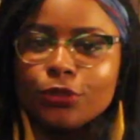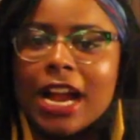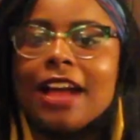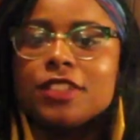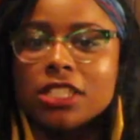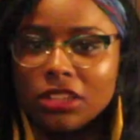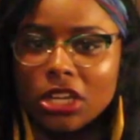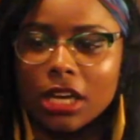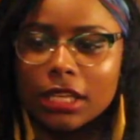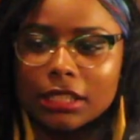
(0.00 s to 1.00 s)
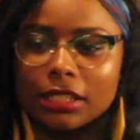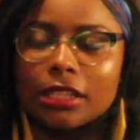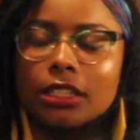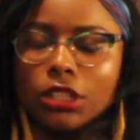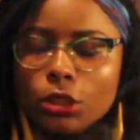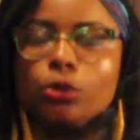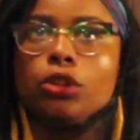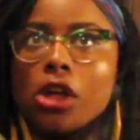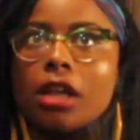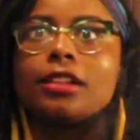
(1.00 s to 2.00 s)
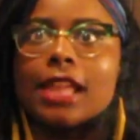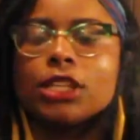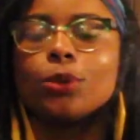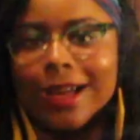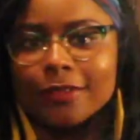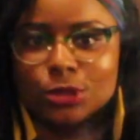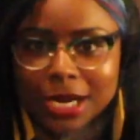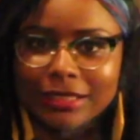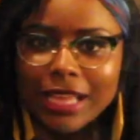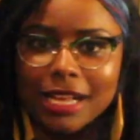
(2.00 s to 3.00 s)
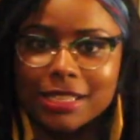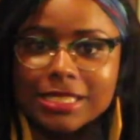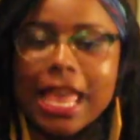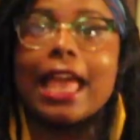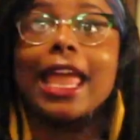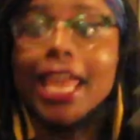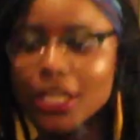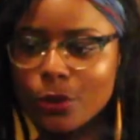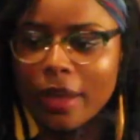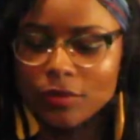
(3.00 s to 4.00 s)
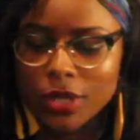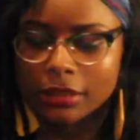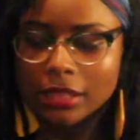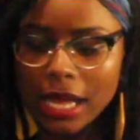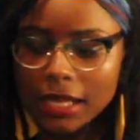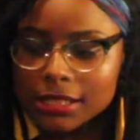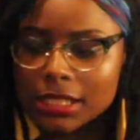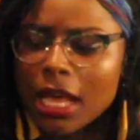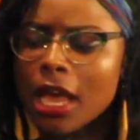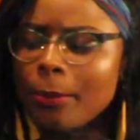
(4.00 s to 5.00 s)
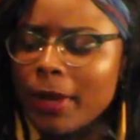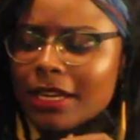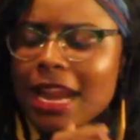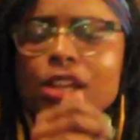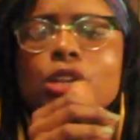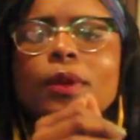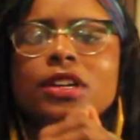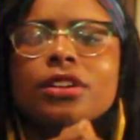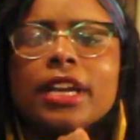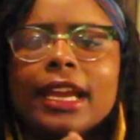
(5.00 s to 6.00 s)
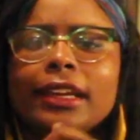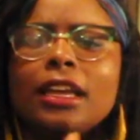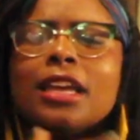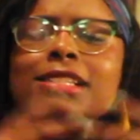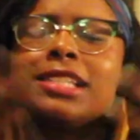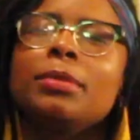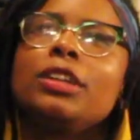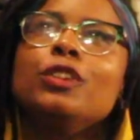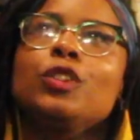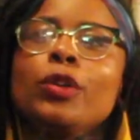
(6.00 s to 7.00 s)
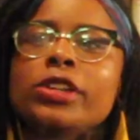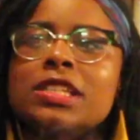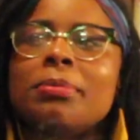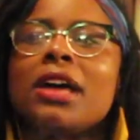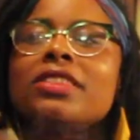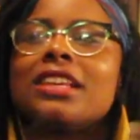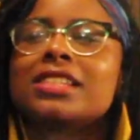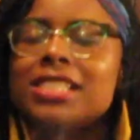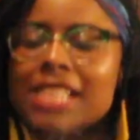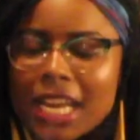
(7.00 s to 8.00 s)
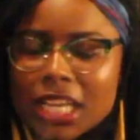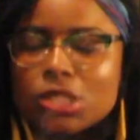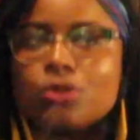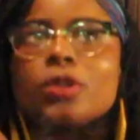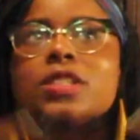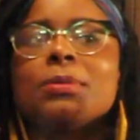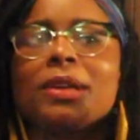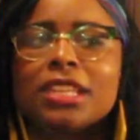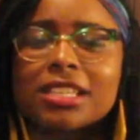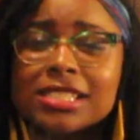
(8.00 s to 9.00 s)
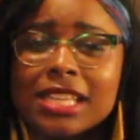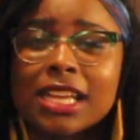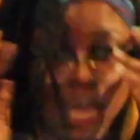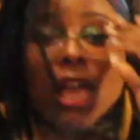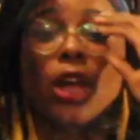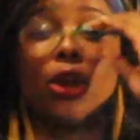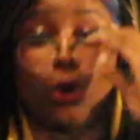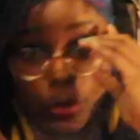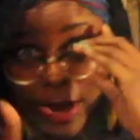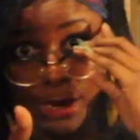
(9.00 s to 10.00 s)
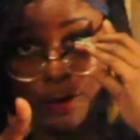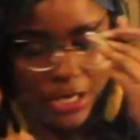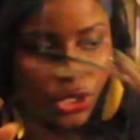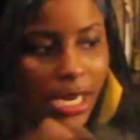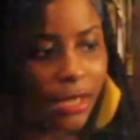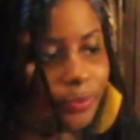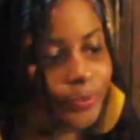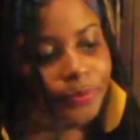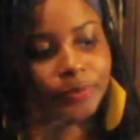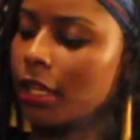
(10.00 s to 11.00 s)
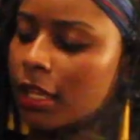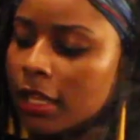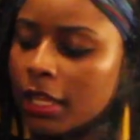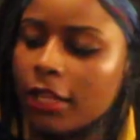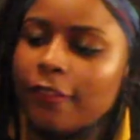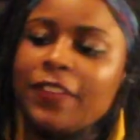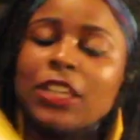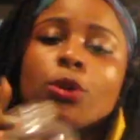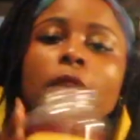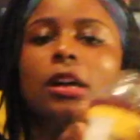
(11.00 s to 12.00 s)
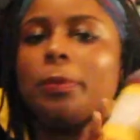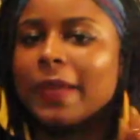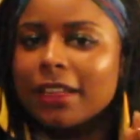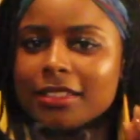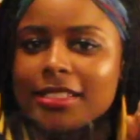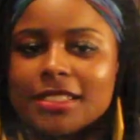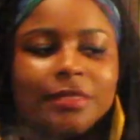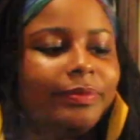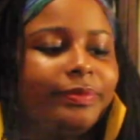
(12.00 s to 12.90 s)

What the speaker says: crafted a look. You look like you have dreadlocks. And you have dreadlocks. But now you're wondering, Simba, you've told us about the aesthetics. You've told us about the aesthetics. Great question. Fish oil pills.